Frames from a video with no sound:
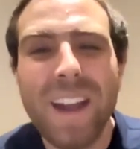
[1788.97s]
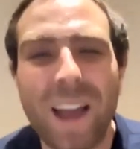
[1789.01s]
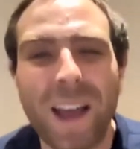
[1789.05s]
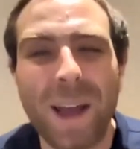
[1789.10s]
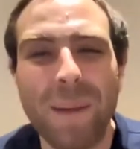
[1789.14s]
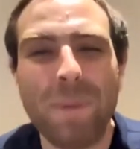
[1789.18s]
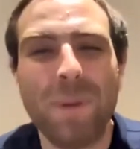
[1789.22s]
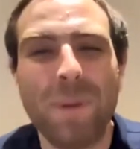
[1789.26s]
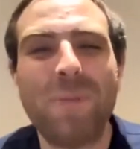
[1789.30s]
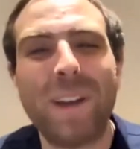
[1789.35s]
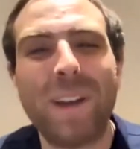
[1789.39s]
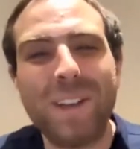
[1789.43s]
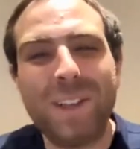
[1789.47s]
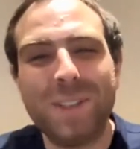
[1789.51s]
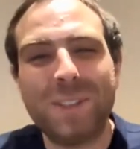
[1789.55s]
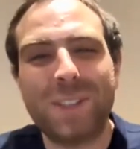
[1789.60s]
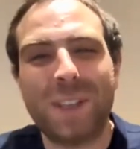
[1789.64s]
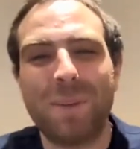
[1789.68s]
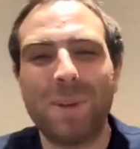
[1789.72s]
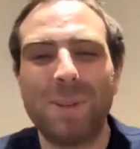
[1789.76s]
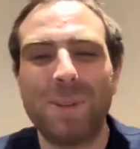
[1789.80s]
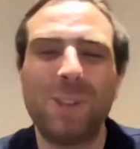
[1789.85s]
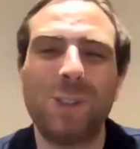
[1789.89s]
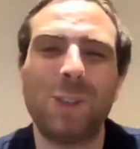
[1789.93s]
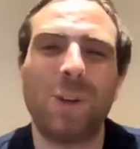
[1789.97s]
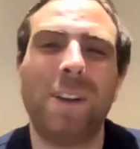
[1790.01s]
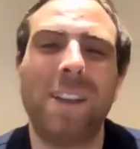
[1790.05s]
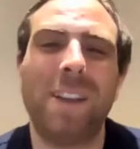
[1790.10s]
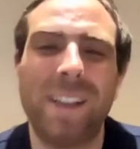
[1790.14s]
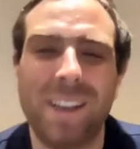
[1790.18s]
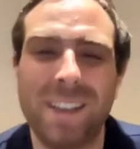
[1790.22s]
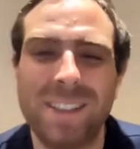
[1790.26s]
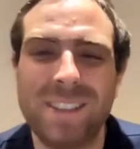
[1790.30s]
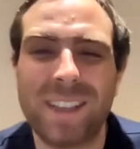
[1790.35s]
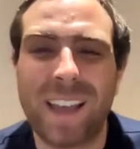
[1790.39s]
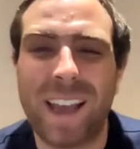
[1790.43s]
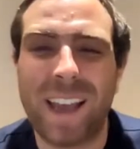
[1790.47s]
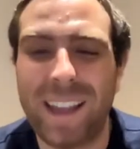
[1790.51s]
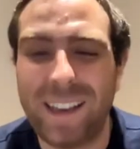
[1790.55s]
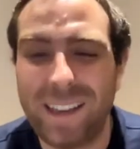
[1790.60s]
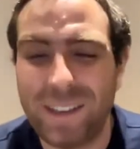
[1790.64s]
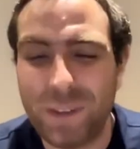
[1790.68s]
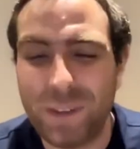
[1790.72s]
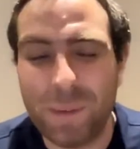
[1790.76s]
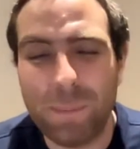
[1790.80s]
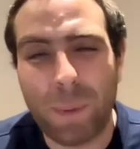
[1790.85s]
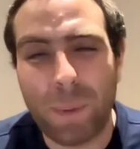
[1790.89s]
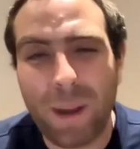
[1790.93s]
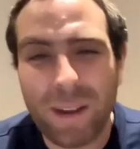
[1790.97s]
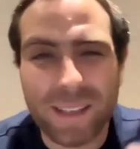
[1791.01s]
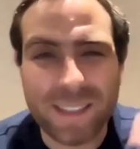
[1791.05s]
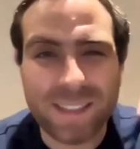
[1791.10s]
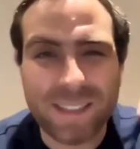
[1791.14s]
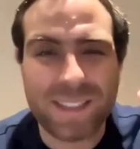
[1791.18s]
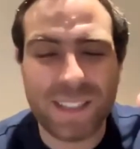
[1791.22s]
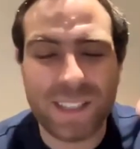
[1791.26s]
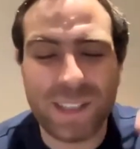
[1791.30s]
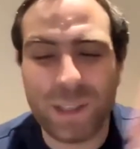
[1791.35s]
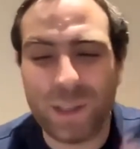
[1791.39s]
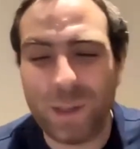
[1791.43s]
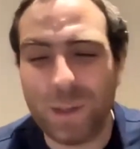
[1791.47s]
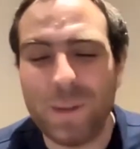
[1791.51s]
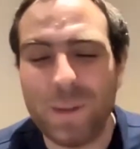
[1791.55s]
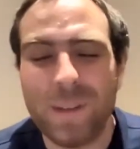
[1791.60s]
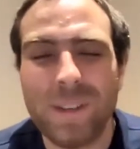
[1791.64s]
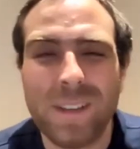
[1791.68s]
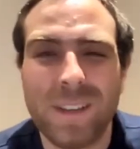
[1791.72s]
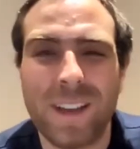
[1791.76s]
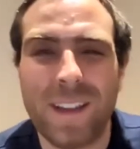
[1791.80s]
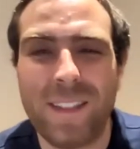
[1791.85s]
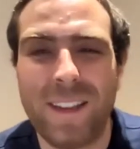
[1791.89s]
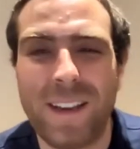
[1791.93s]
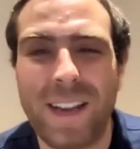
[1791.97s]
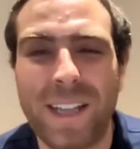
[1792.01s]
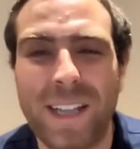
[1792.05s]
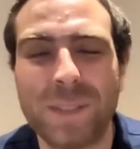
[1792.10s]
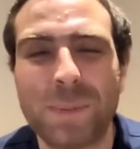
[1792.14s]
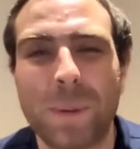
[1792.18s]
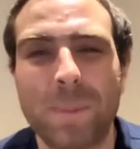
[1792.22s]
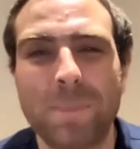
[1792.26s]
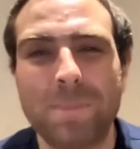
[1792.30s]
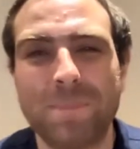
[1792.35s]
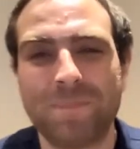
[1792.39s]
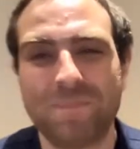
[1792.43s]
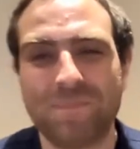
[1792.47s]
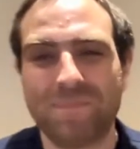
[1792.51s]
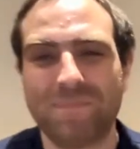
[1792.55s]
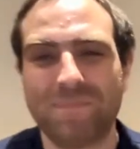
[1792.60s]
But thank you so much for joining us, and goodbye. See you at the next one.